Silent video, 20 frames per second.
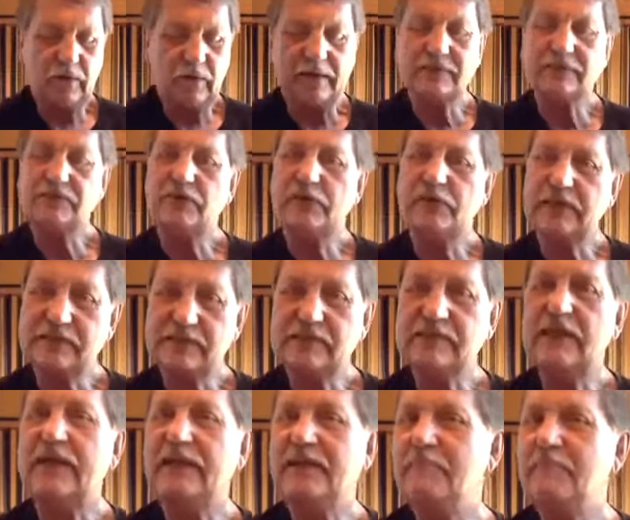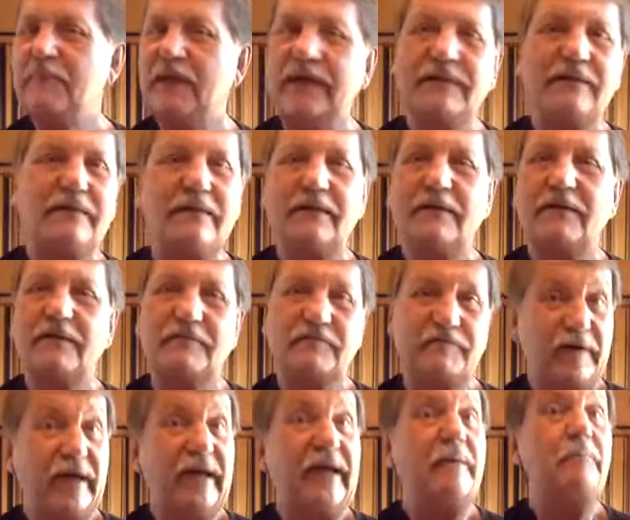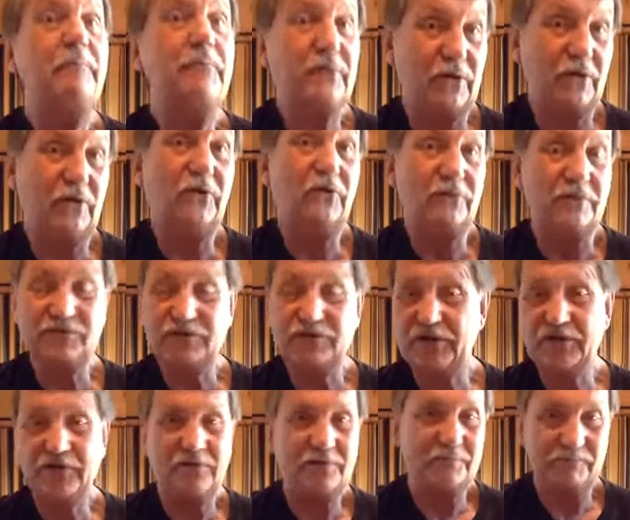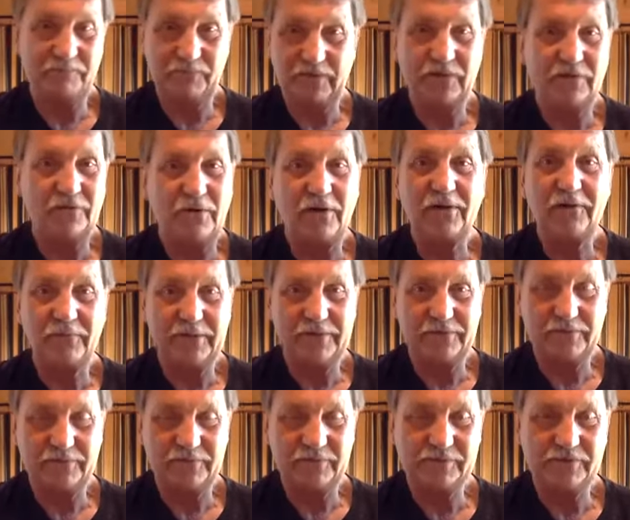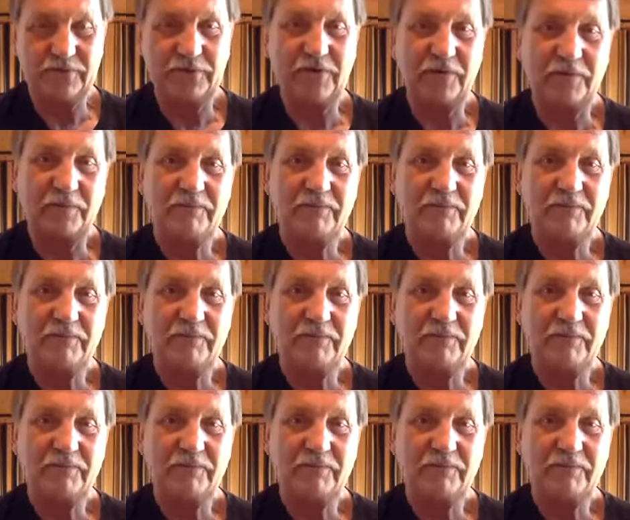so this is like the main little vamp though that you hear them, all the way through the song,